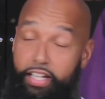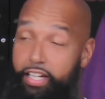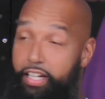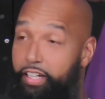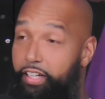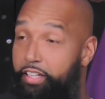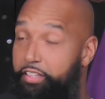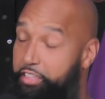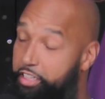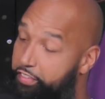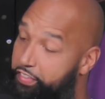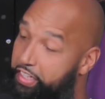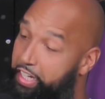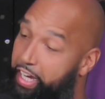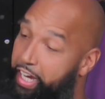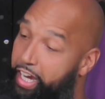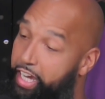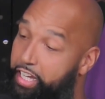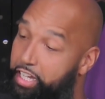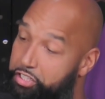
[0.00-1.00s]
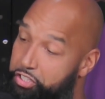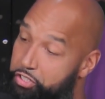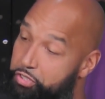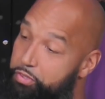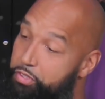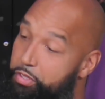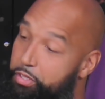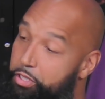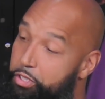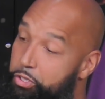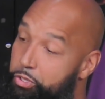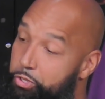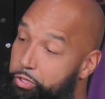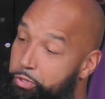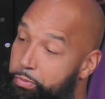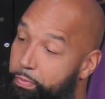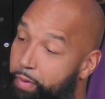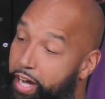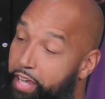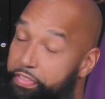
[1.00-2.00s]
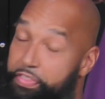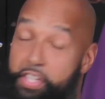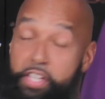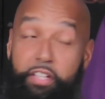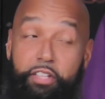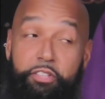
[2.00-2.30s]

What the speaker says: Because every hand that you might think